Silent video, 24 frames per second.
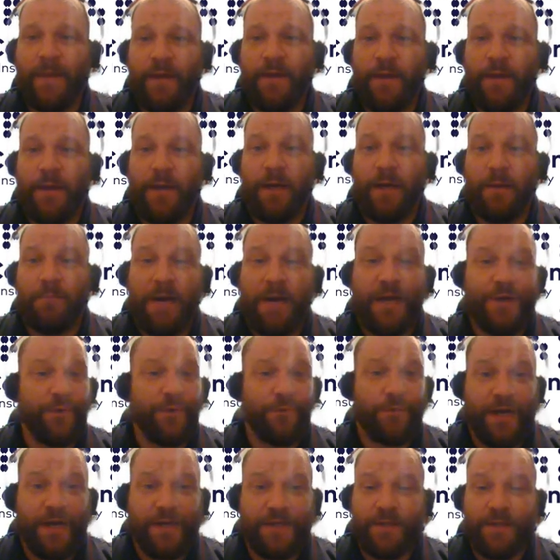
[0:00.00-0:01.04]
Um, my
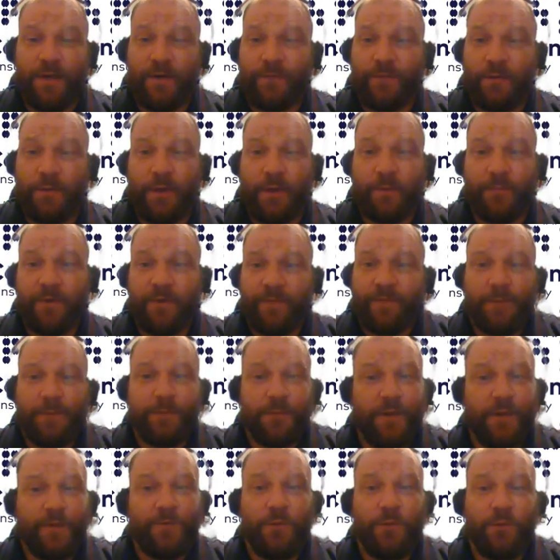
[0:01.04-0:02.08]
direct cell phone number, if
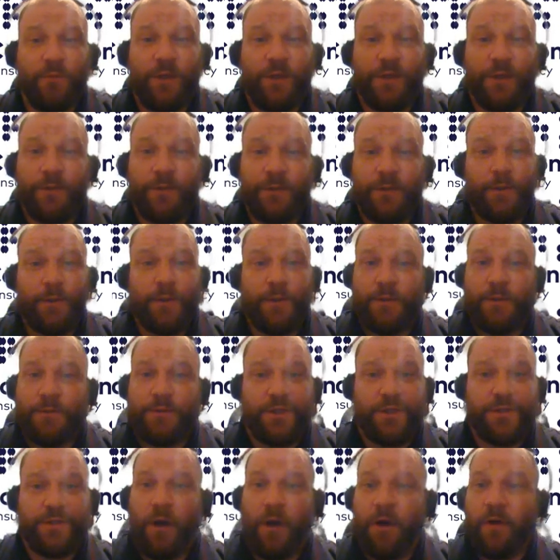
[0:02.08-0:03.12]
people ever want to
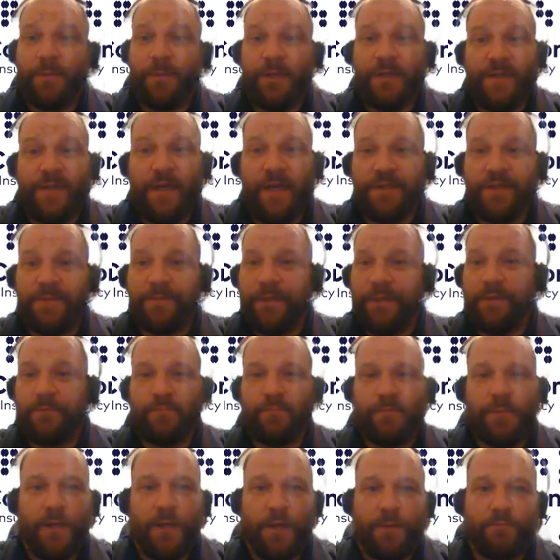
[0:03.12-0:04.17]
just call me, text me,
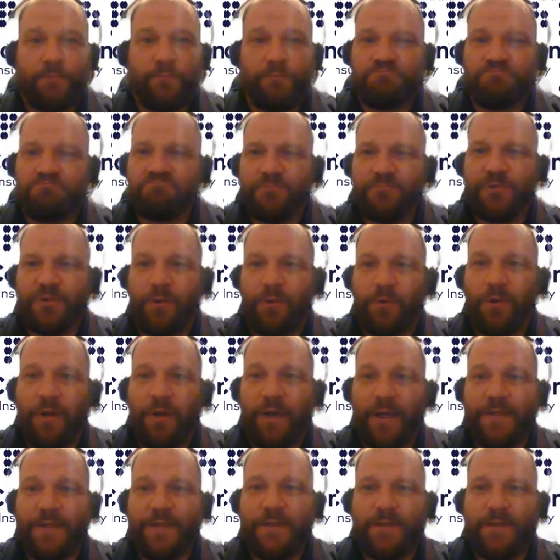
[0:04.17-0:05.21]
um, so
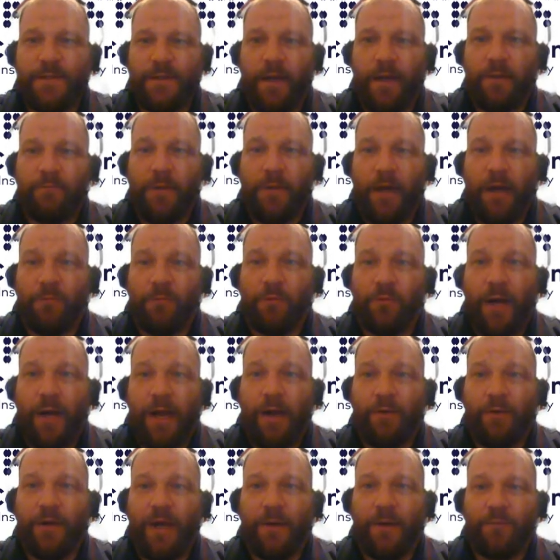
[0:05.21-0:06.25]
long as I'm, I'm
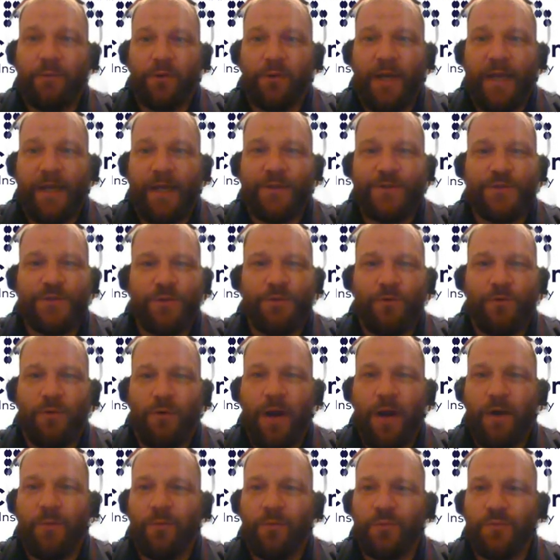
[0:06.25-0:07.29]
around, I will answer or
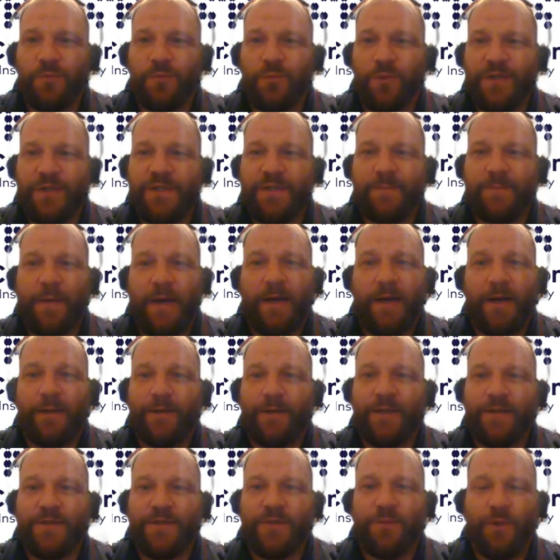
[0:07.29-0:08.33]
I will
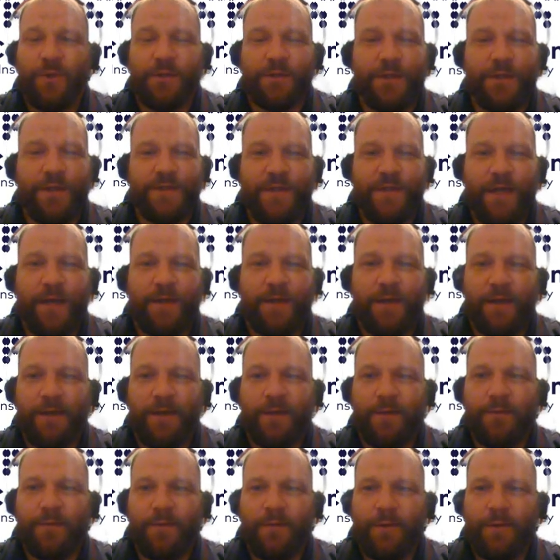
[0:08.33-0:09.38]
respond as quickly as I
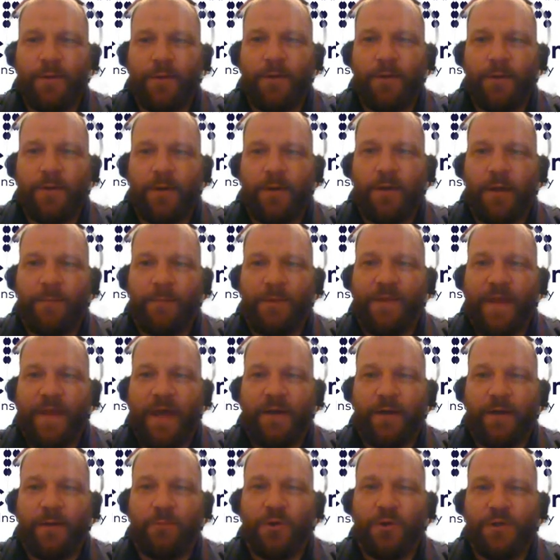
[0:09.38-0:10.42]
can. Um, and
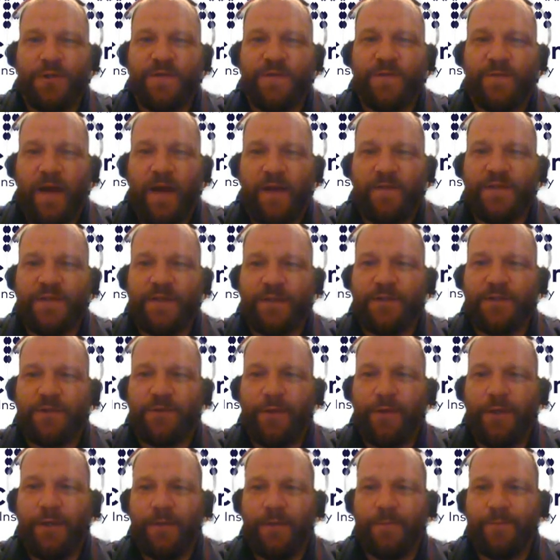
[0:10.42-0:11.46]
that number is five six
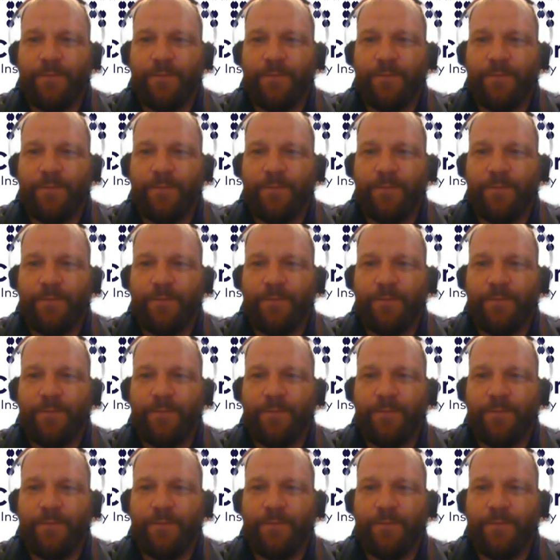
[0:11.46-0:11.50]
three,